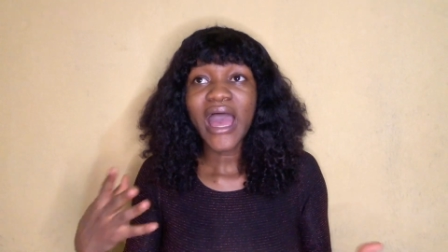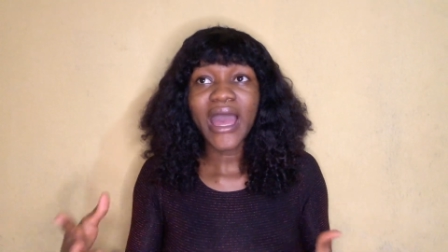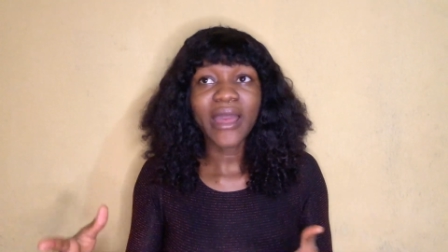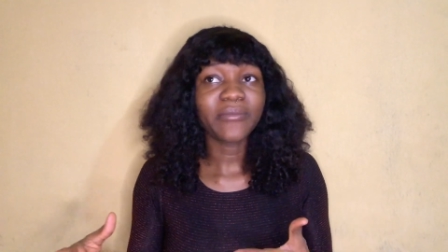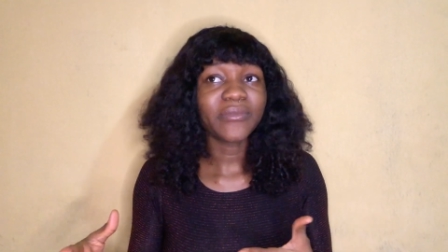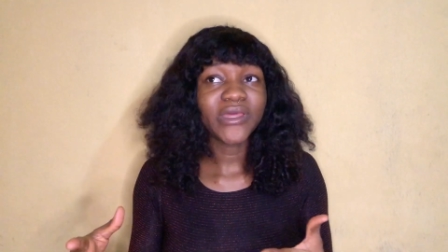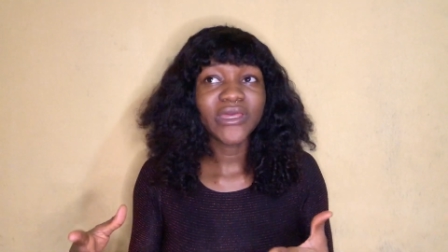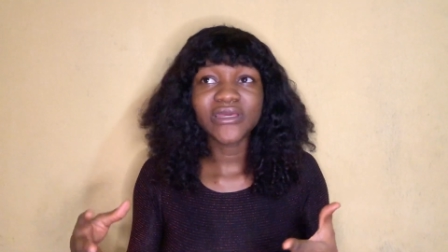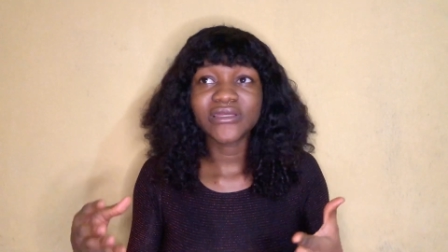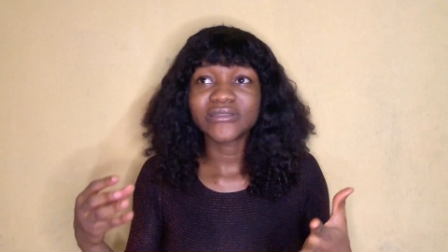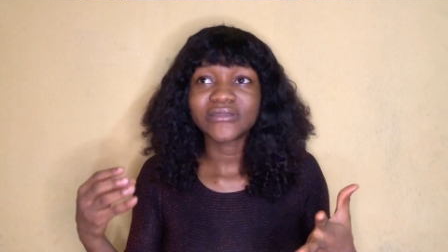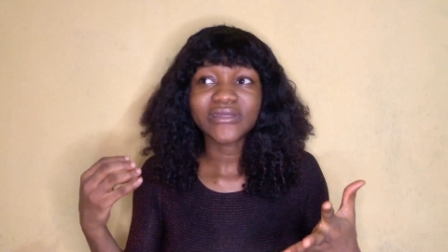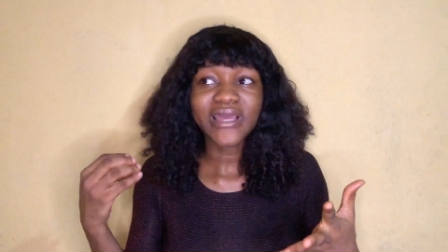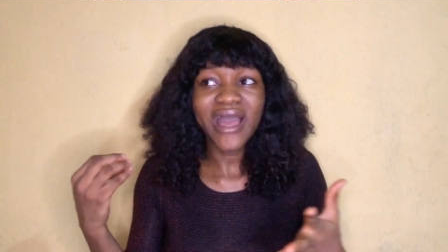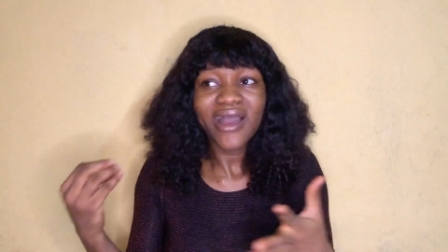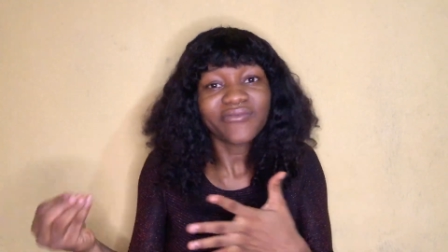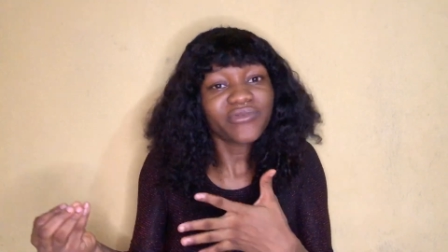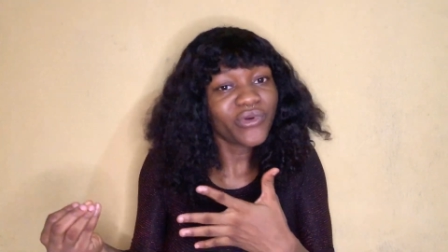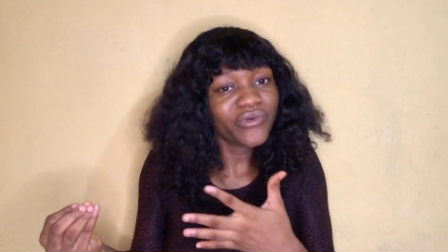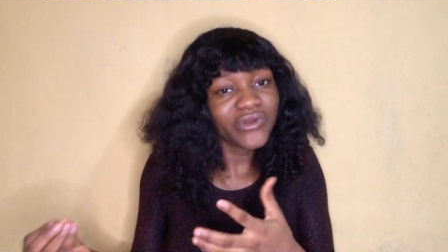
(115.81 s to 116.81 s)
I mean,
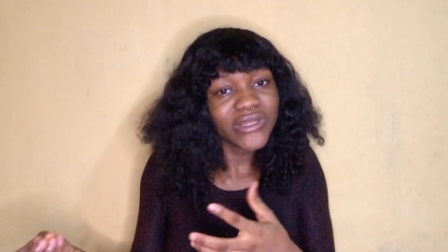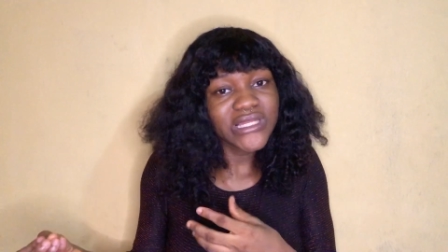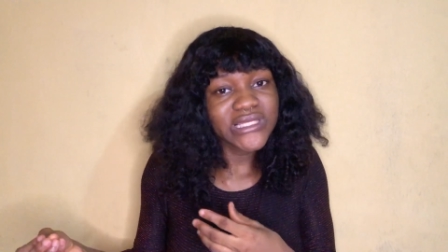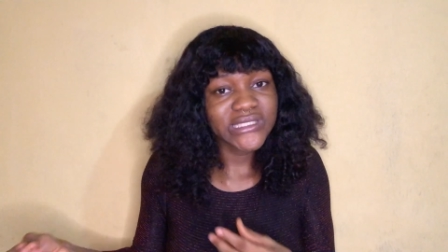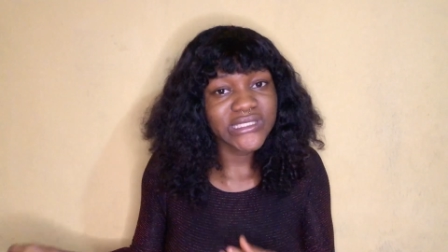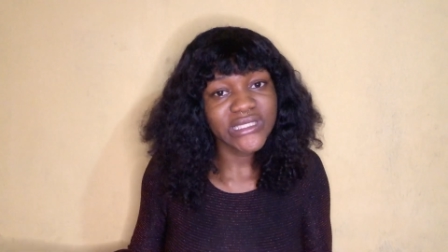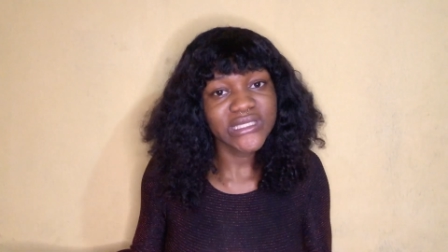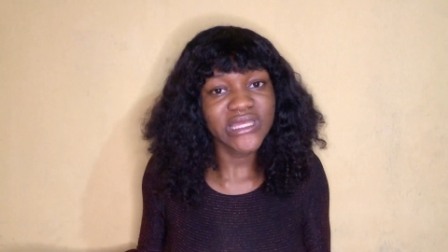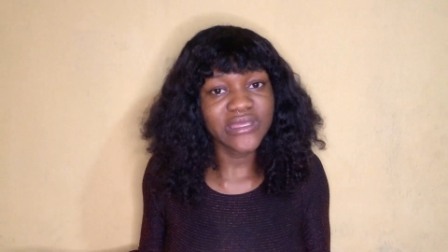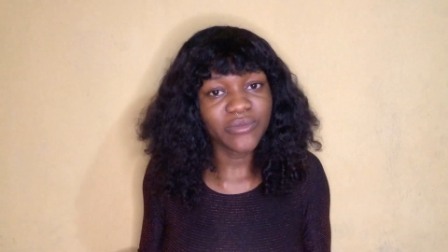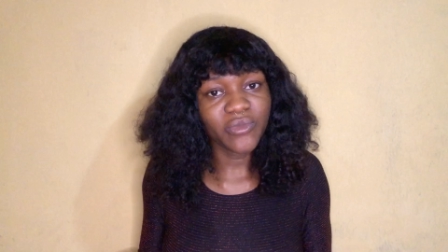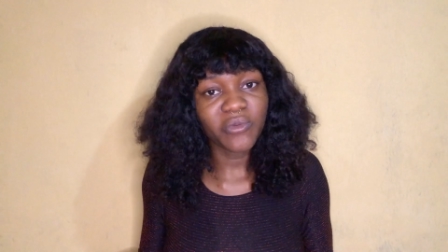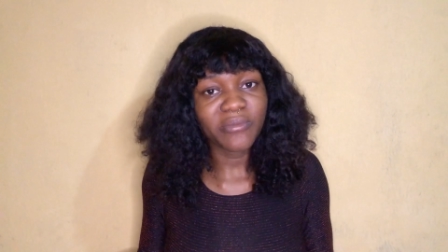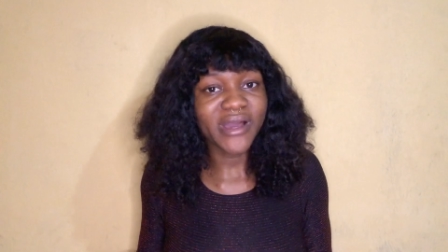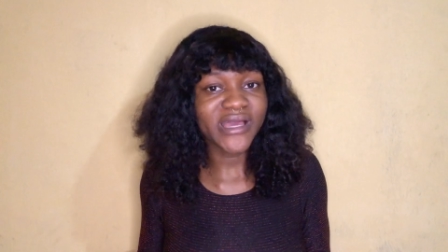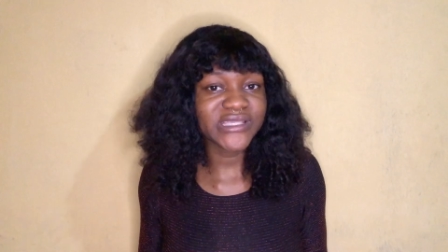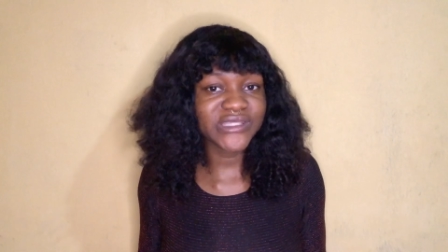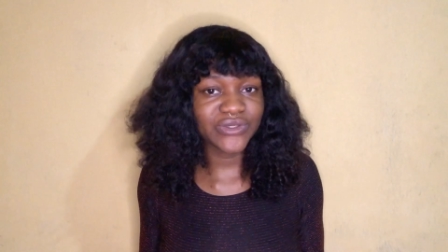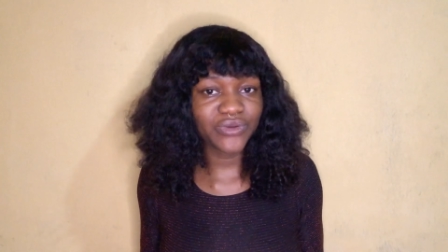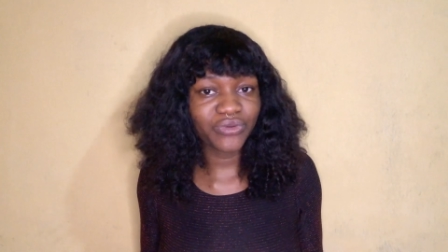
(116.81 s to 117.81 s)
I've not really seen him on
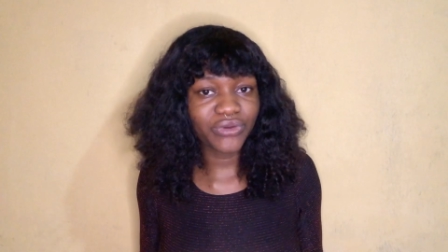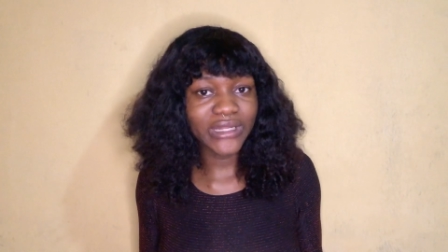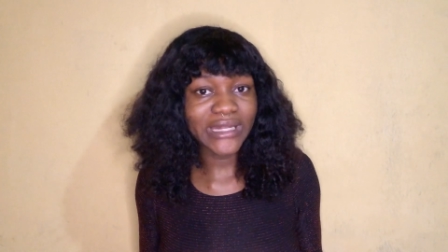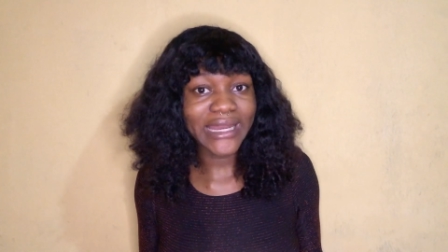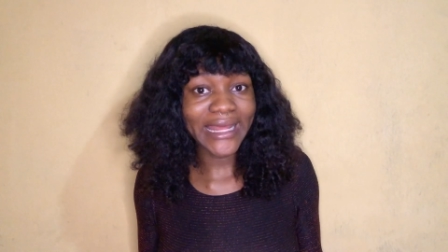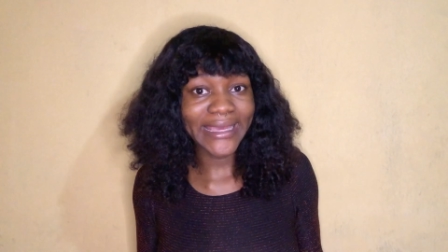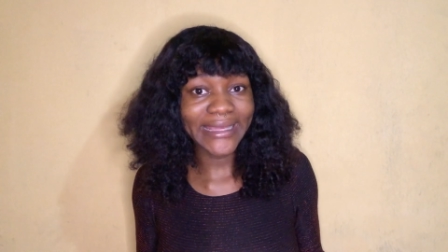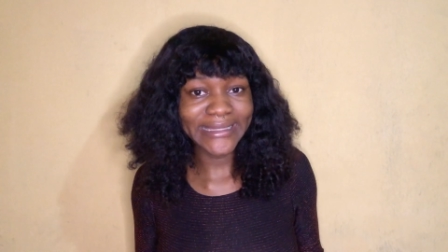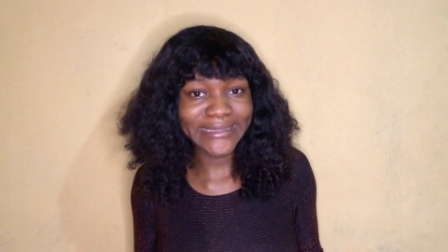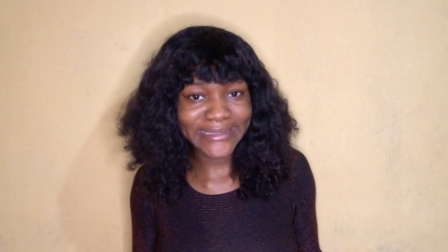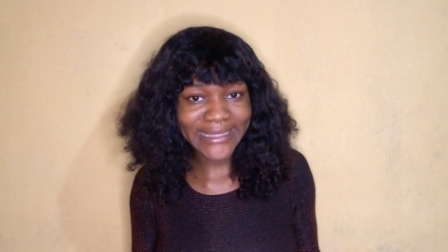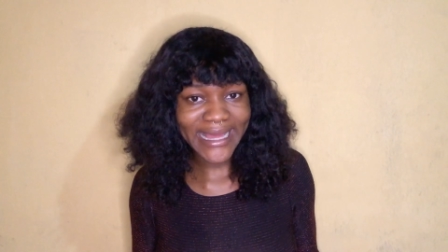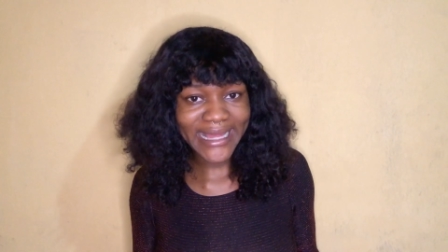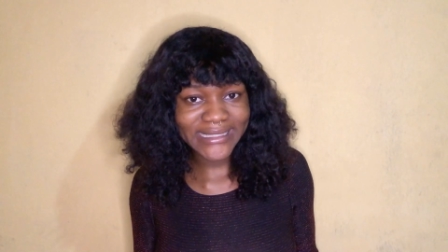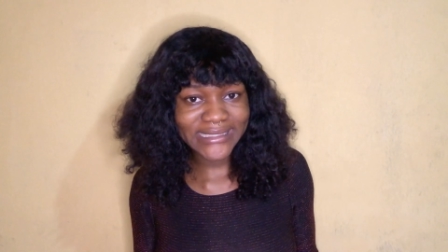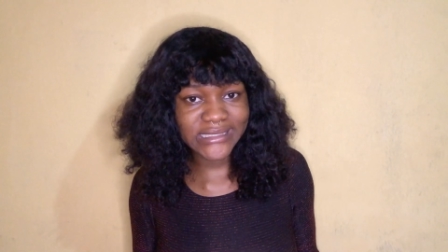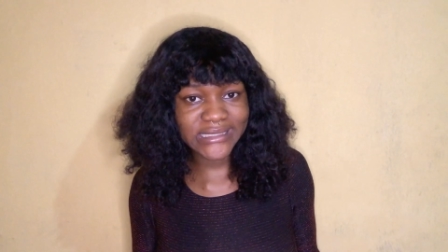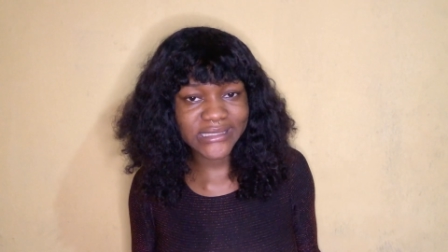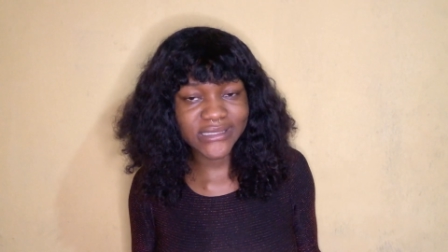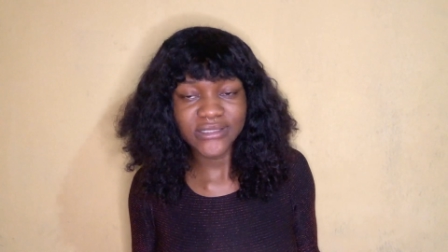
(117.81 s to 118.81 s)
my screen like
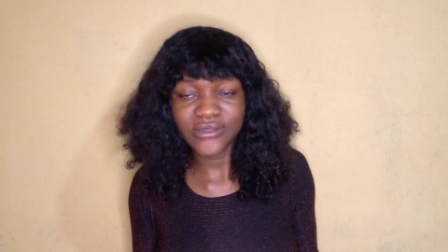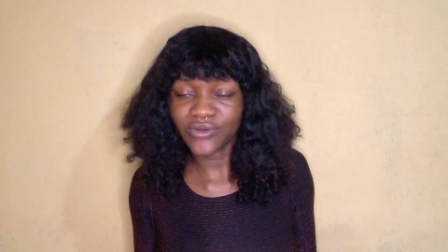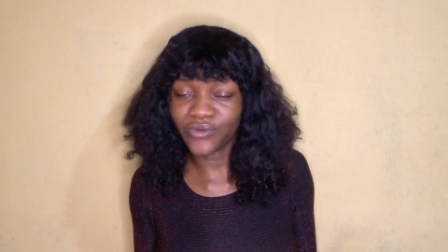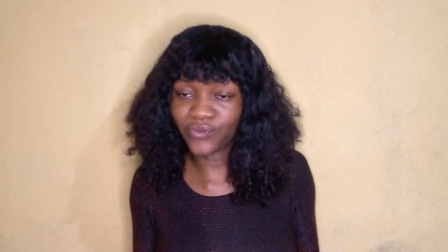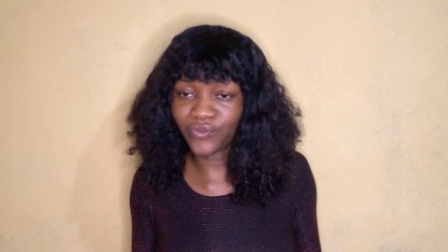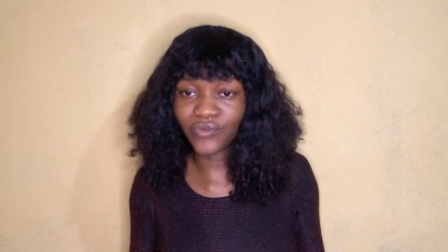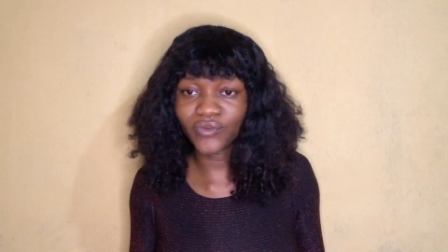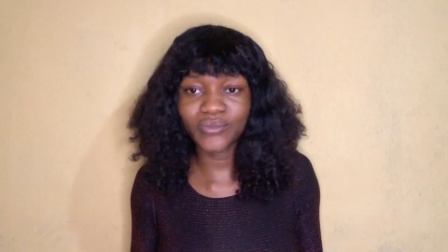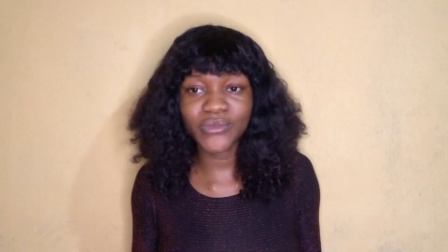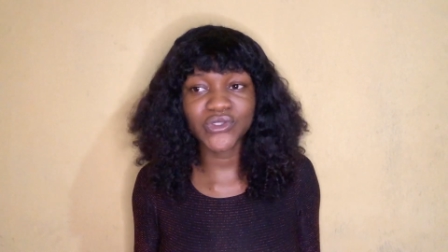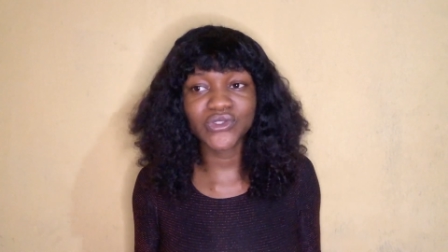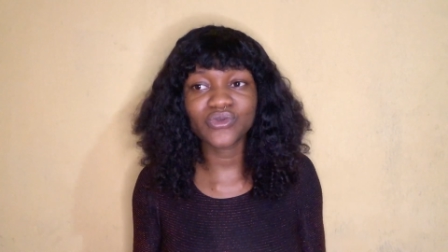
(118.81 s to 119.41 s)
that, you feel me?